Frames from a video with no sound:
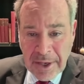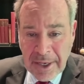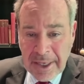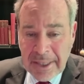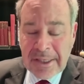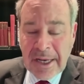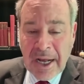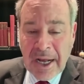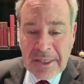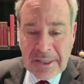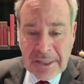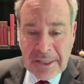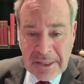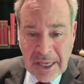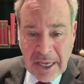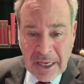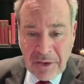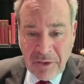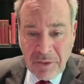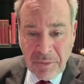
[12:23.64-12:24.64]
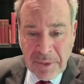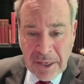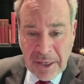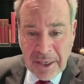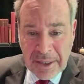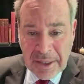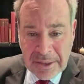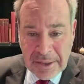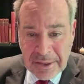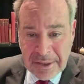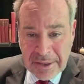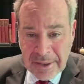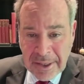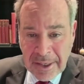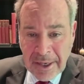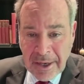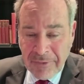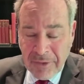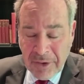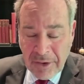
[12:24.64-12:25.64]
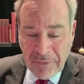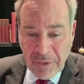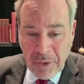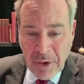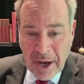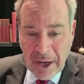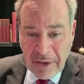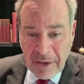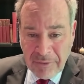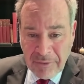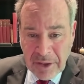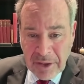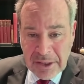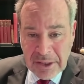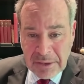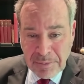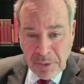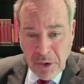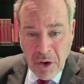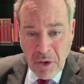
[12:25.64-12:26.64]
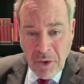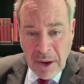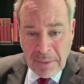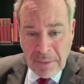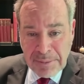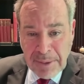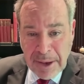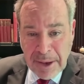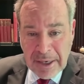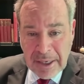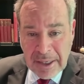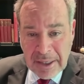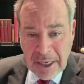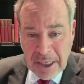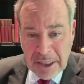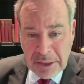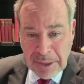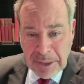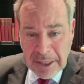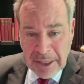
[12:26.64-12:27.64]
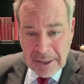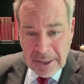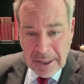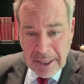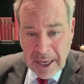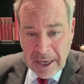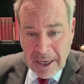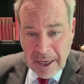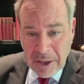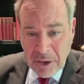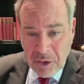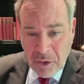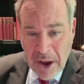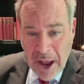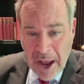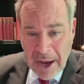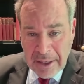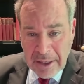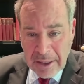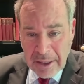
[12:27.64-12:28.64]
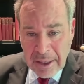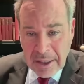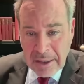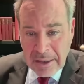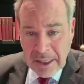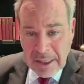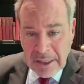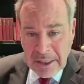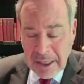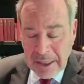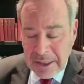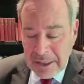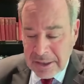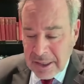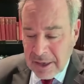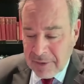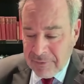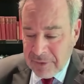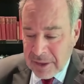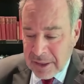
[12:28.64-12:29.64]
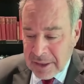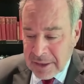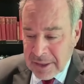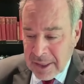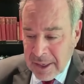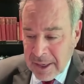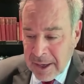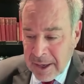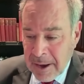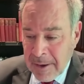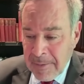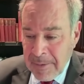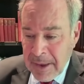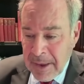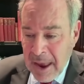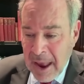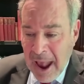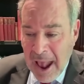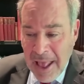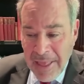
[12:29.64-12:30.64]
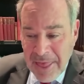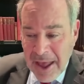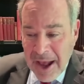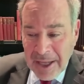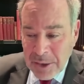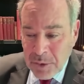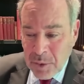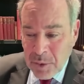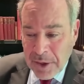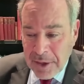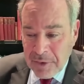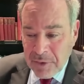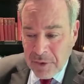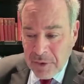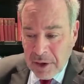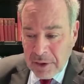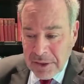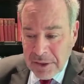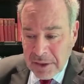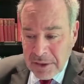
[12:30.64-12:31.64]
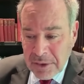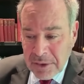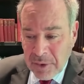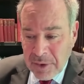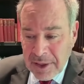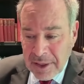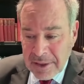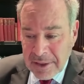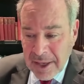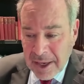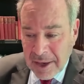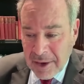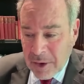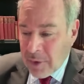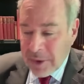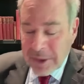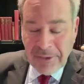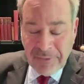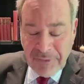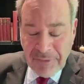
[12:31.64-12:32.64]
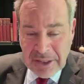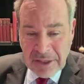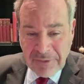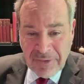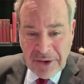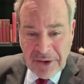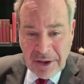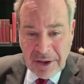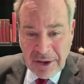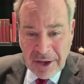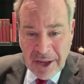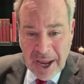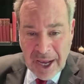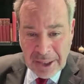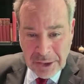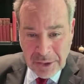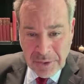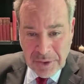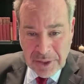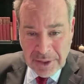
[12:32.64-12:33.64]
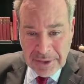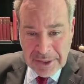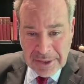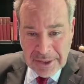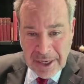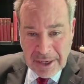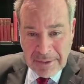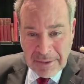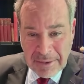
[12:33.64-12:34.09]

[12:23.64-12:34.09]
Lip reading: he's not successful because for a variety of reasons, program spending does begin to get contracted in the late 1970s. And that's when Trudeau starts doing things like going to visit Fidel Castro all the time